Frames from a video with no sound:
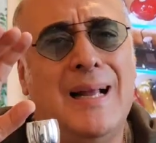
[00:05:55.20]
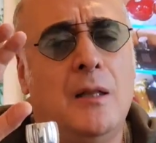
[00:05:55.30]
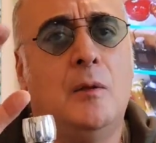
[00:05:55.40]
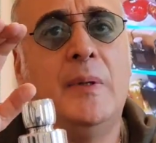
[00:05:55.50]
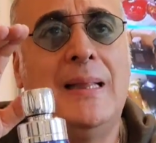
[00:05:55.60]
a
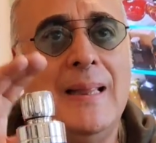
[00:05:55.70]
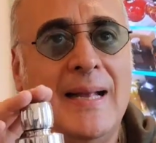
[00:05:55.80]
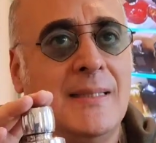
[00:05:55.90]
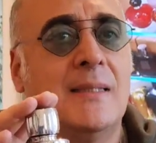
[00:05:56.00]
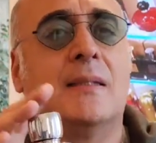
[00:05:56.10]
little bit
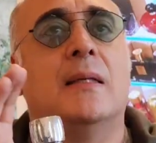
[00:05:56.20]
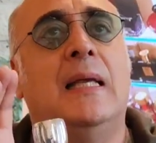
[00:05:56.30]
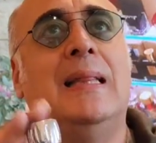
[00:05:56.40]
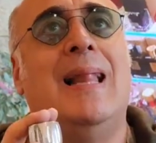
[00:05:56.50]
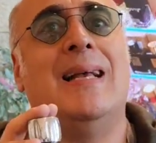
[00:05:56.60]
less.
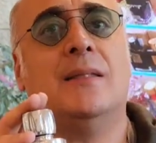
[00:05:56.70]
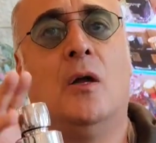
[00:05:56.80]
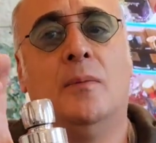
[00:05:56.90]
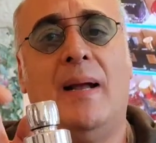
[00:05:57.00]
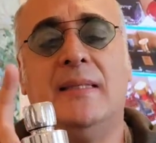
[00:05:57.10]
It lasts
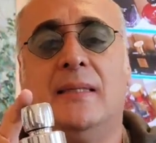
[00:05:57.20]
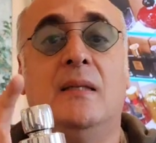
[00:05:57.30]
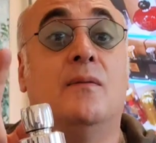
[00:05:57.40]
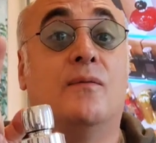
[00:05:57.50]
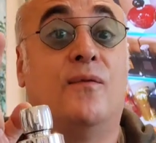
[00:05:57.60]
on my
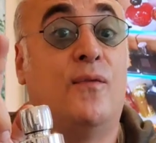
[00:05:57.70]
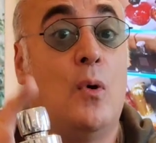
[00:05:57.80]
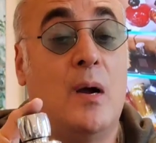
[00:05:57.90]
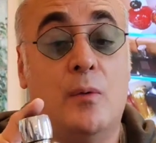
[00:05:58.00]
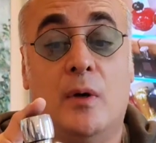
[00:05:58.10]
skin
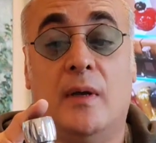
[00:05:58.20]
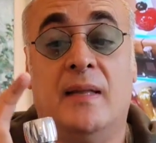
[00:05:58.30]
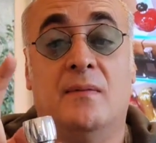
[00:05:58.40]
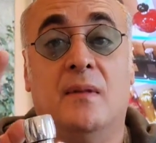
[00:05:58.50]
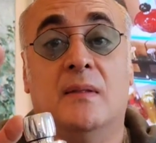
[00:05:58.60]
4 hours
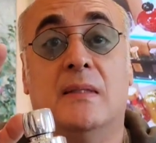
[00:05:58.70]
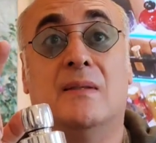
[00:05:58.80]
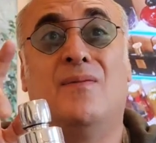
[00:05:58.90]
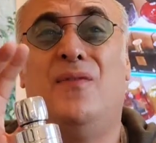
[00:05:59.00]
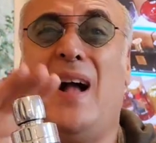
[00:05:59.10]
and
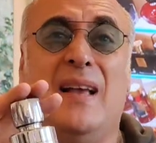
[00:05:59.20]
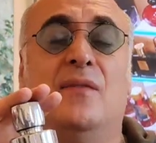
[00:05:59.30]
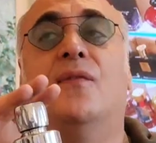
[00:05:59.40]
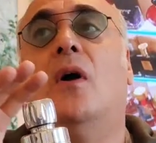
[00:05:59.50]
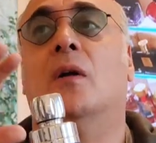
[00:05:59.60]

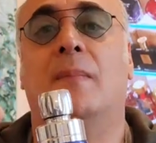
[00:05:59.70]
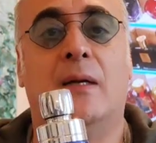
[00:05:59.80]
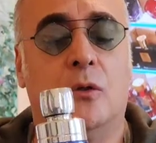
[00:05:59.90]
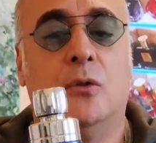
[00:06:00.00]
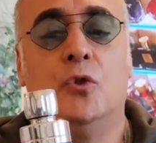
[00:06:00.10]
5 on my
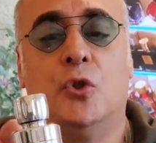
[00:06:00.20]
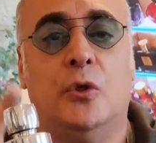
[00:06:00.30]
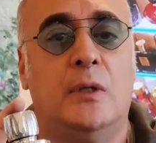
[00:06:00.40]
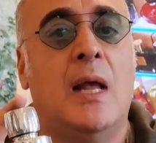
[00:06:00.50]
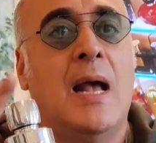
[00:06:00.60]
cotton
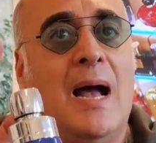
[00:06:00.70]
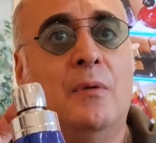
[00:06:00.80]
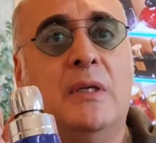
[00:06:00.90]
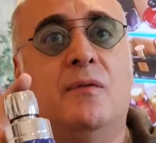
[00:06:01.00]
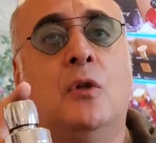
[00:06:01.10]
shirt. I
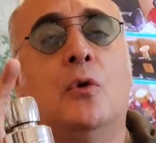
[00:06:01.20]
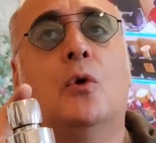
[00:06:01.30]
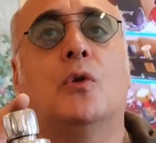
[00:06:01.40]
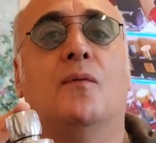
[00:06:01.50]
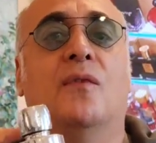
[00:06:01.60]
will give it a
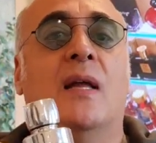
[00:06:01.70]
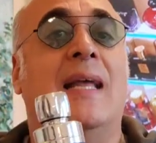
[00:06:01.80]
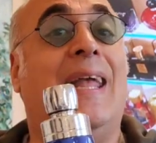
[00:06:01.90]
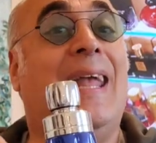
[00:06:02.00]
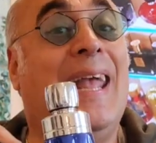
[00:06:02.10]
note of
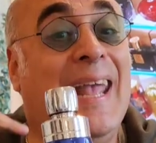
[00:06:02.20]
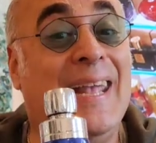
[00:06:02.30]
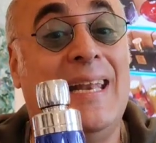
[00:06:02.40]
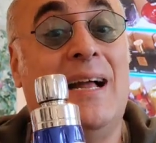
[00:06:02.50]
8